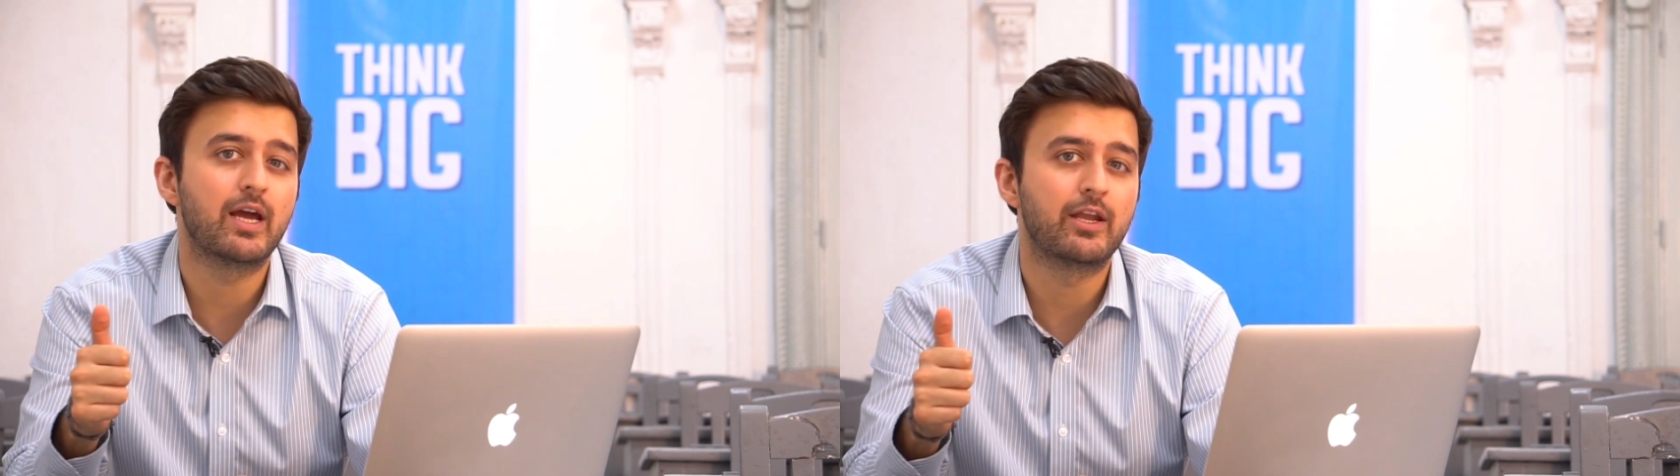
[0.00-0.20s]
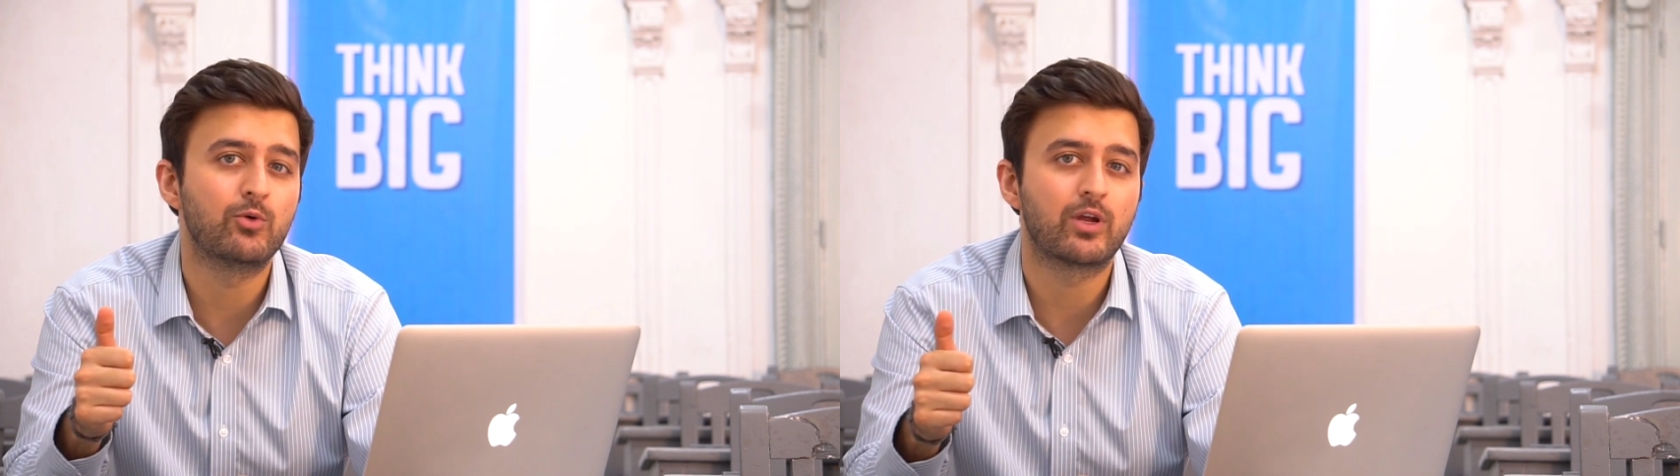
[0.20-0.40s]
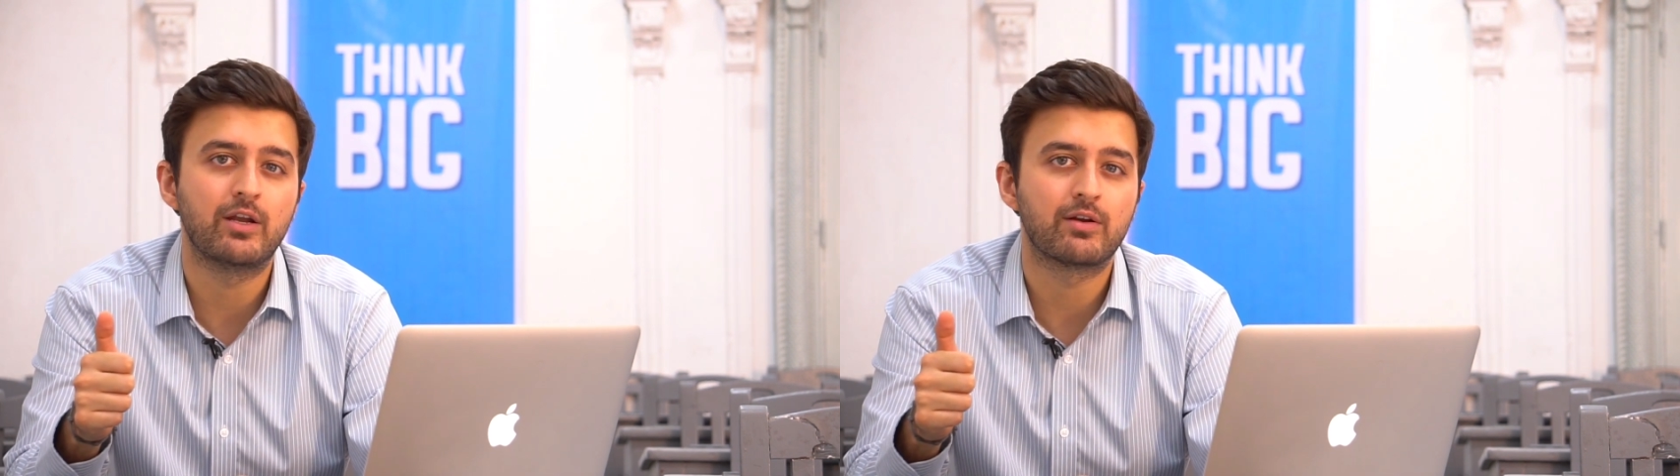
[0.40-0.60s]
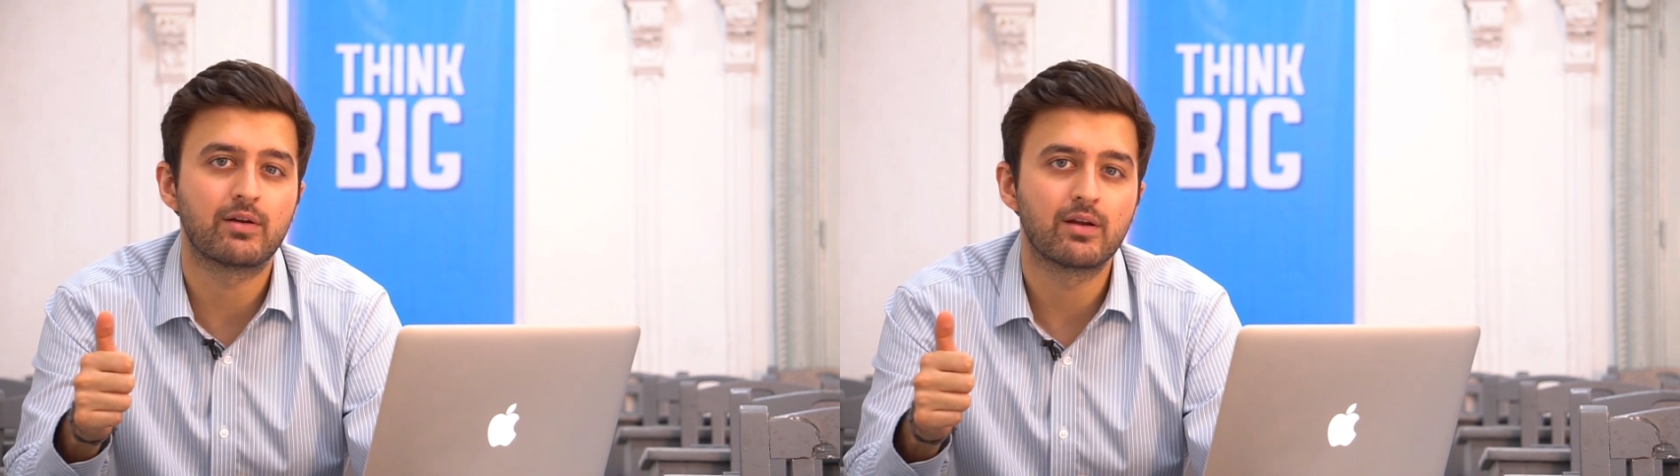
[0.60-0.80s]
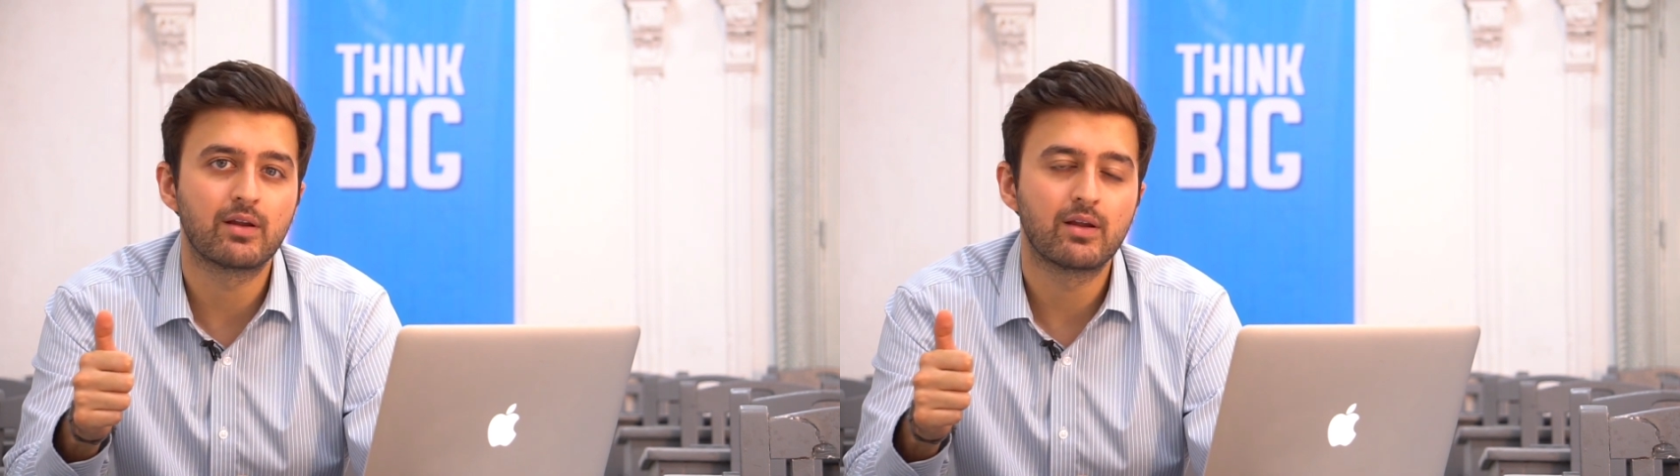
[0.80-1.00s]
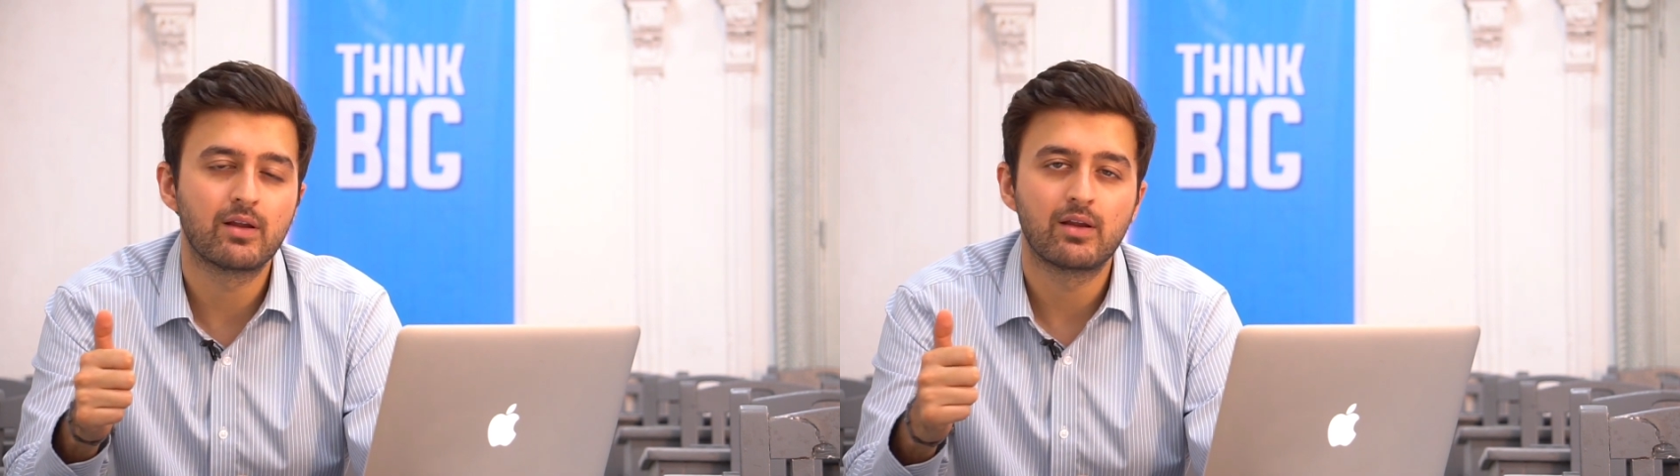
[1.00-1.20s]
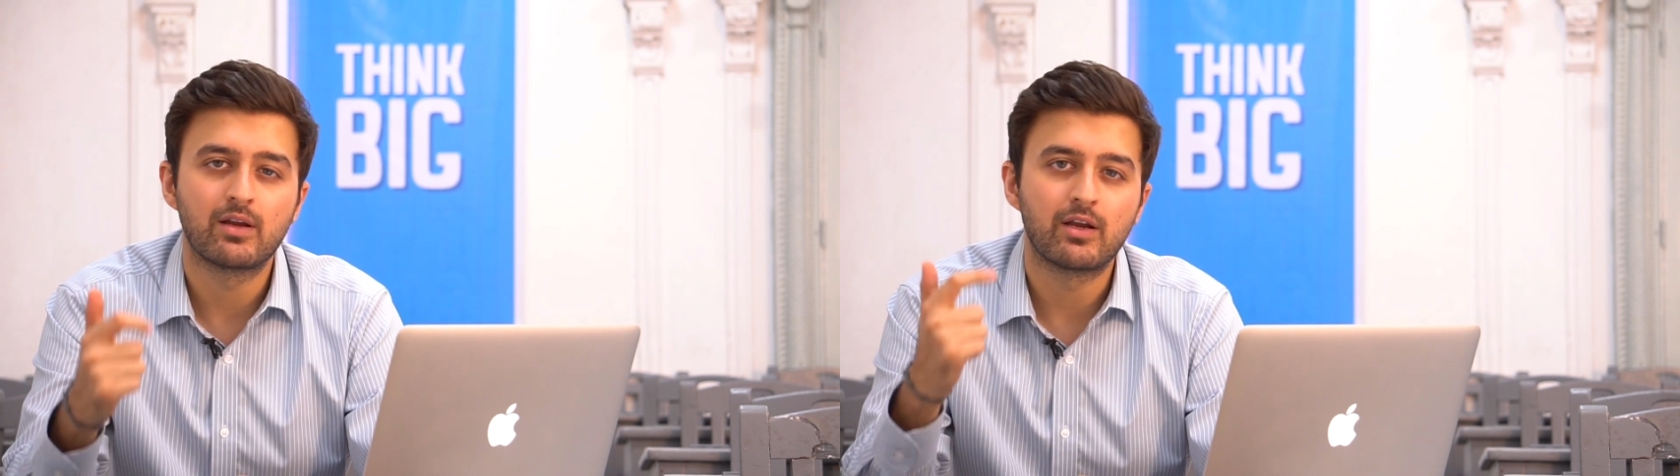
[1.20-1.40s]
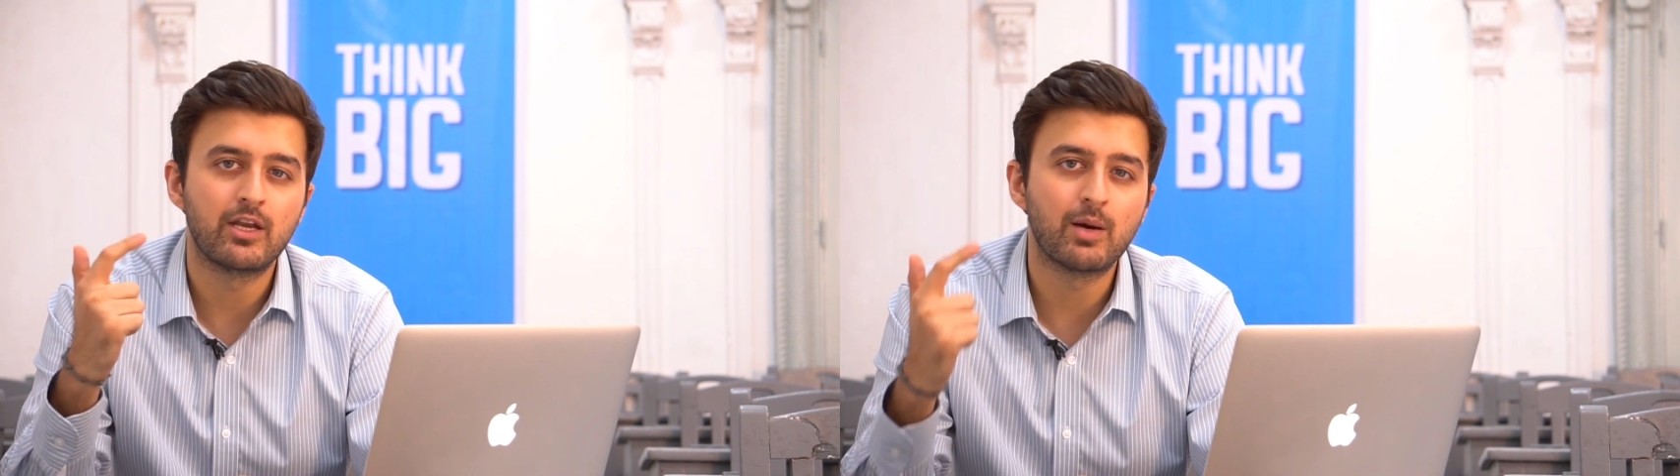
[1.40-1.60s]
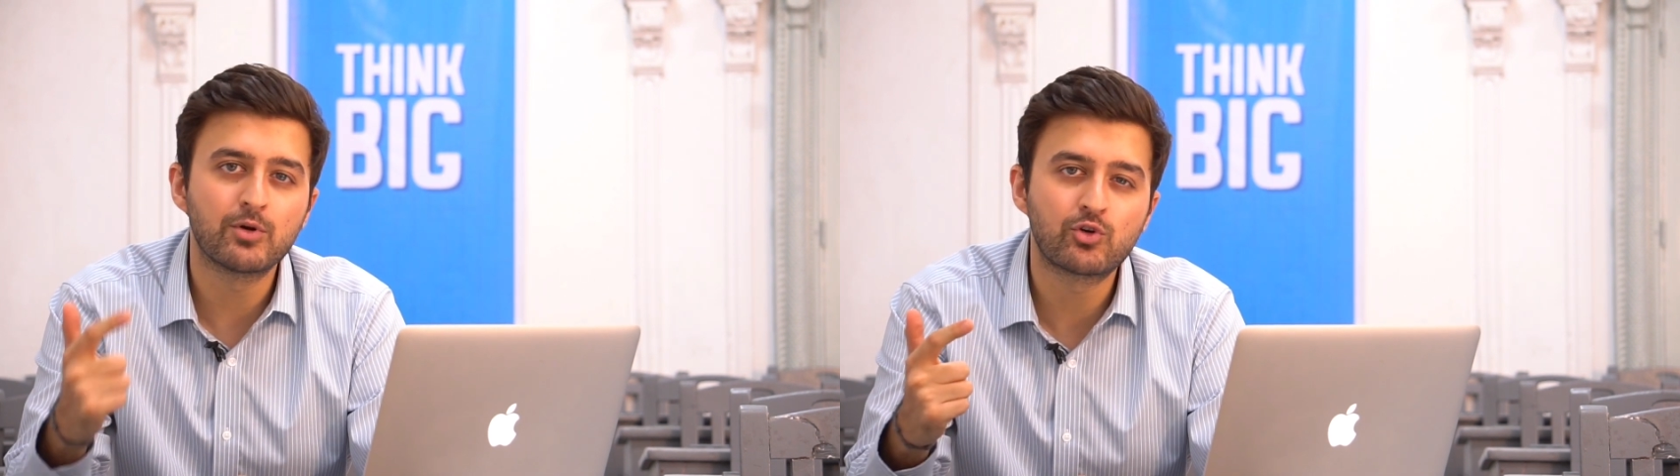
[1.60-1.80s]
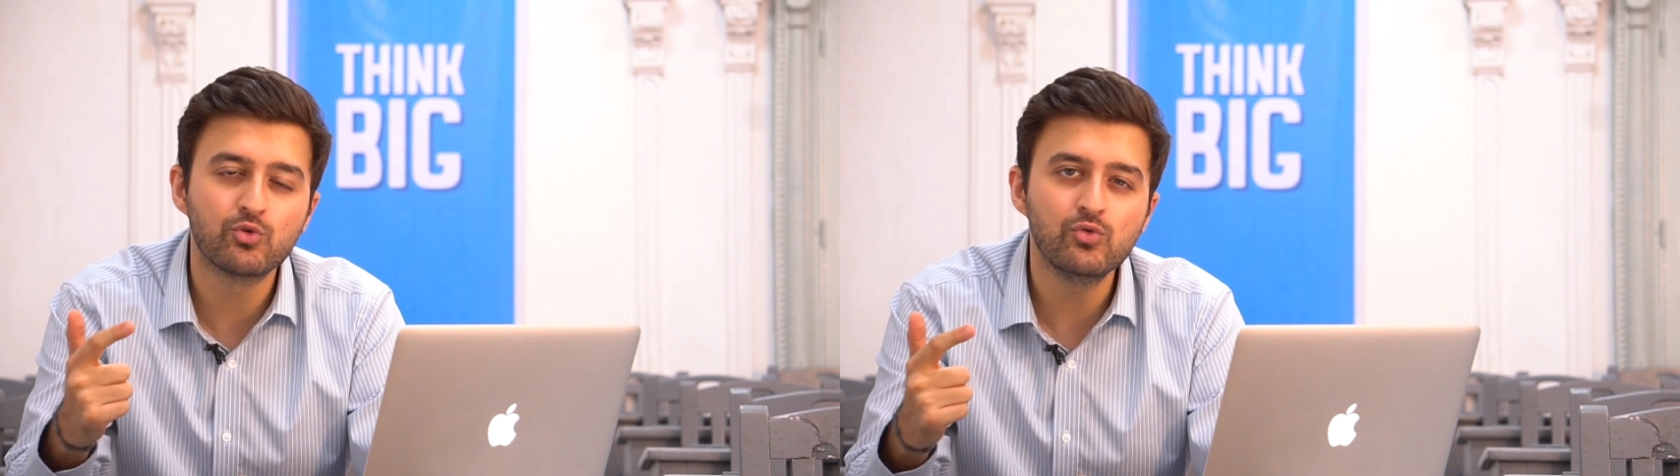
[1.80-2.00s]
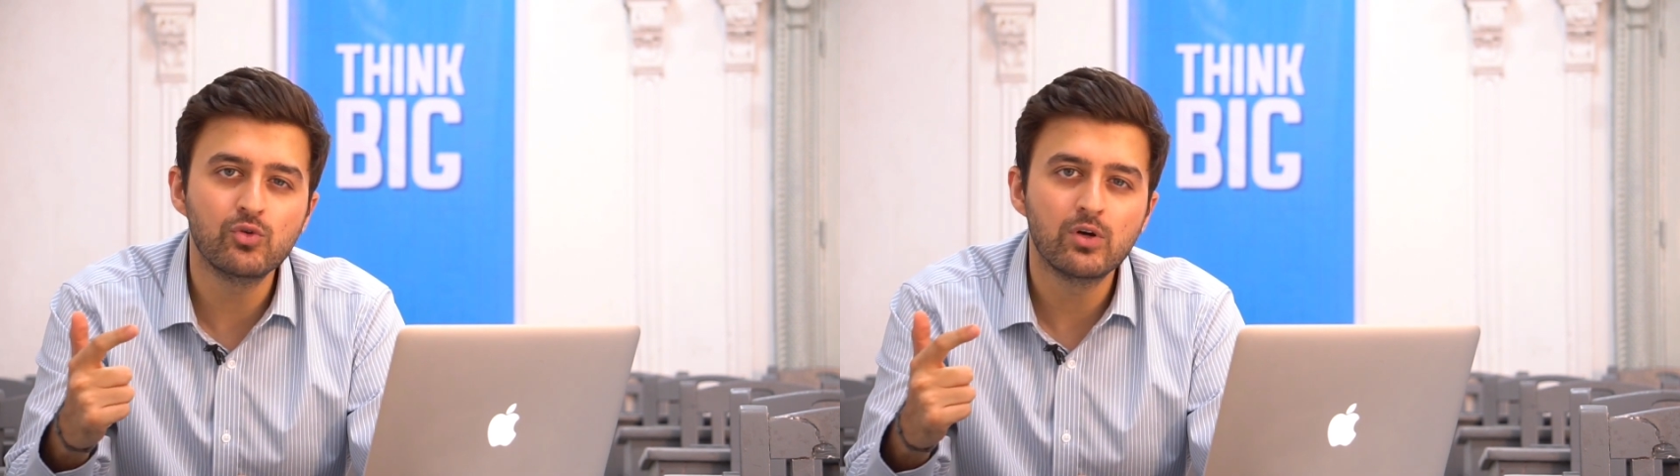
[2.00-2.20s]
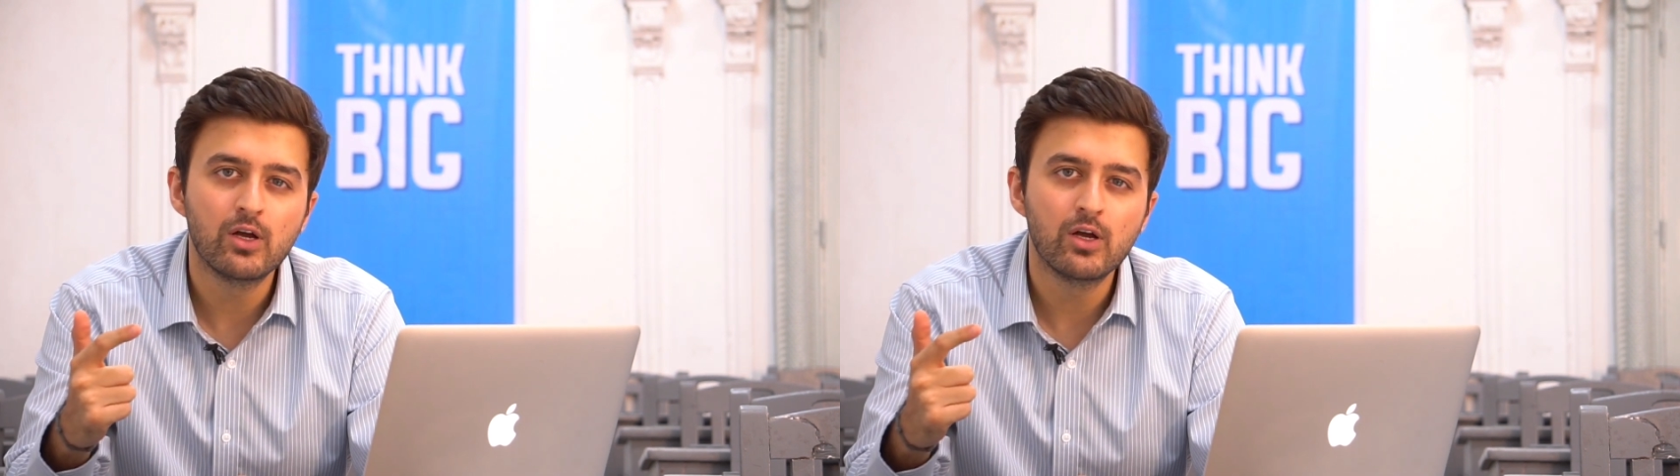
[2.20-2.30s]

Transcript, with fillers: educated. Number two,